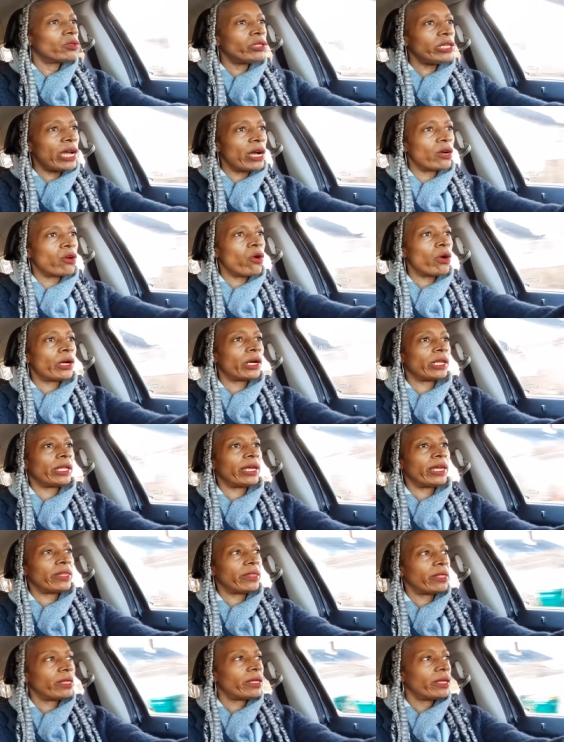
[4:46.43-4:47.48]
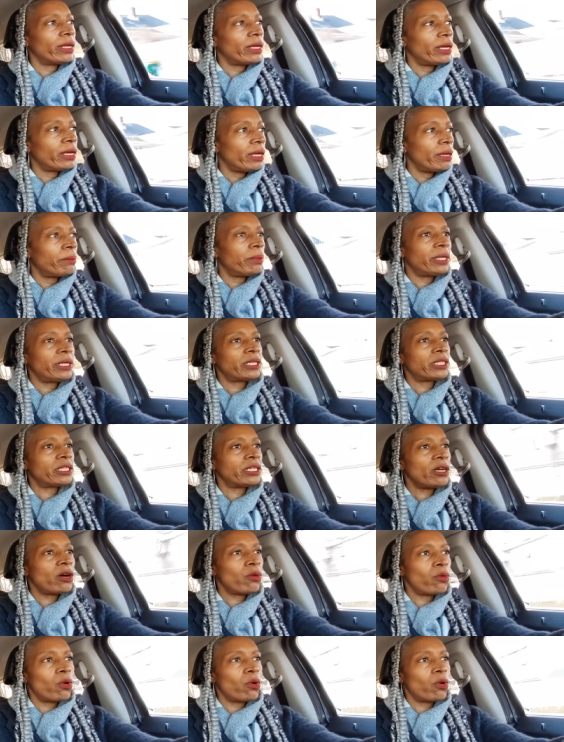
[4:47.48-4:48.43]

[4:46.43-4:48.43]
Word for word: yeah, quarter length, but it's still